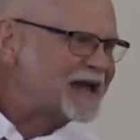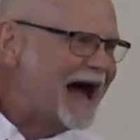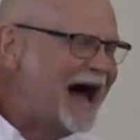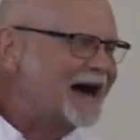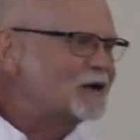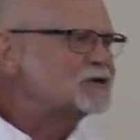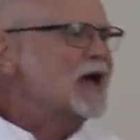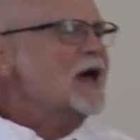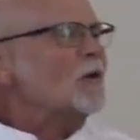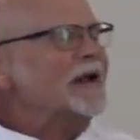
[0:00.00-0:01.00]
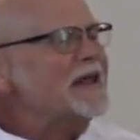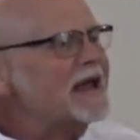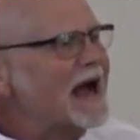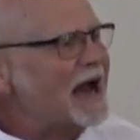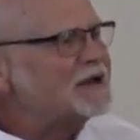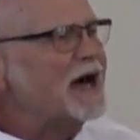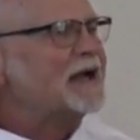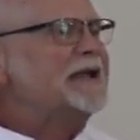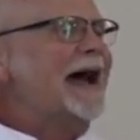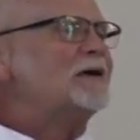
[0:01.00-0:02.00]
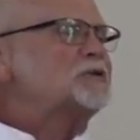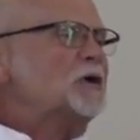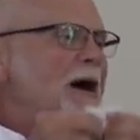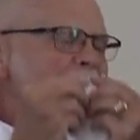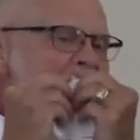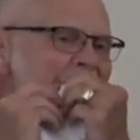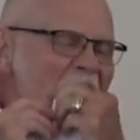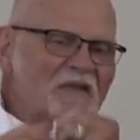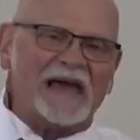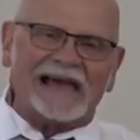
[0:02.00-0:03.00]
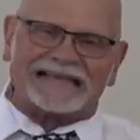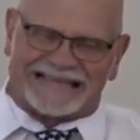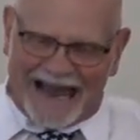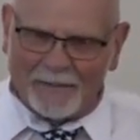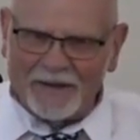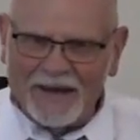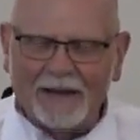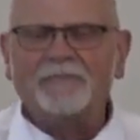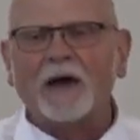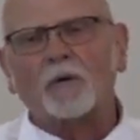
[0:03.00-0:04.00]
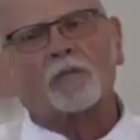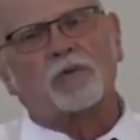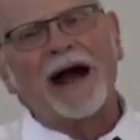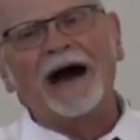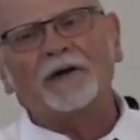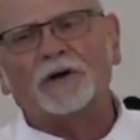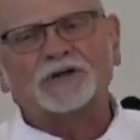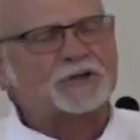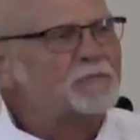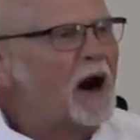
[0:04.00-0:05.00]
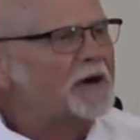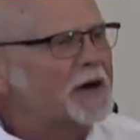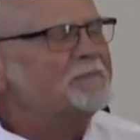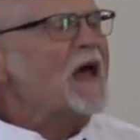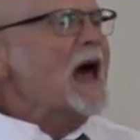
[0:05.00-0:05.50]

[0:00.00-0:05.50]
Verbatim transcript: to idol. When they got done down to it, uh, they examined them. They were brighter and smarter